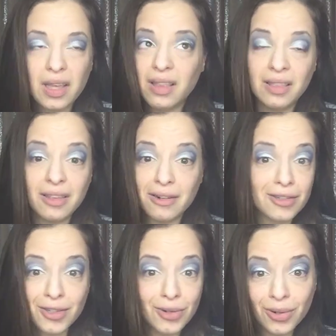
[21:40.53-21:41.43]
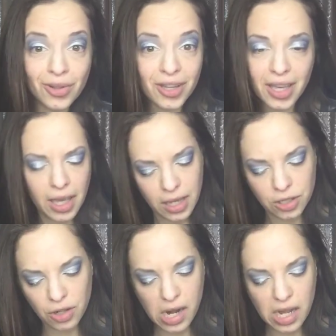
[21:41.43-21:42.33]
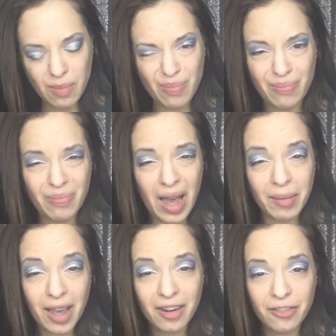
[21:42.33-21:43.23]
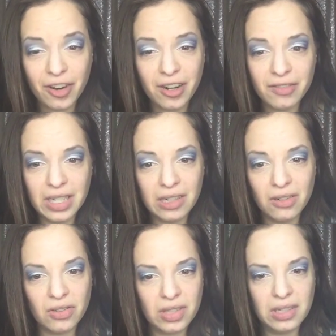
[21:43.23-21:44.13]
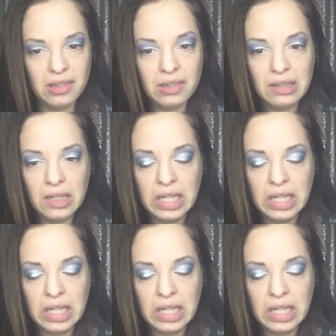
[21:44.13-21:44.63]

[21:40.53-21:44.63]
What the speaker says: I think they're so cool looking and trendy. I'm kind of afraid of needles and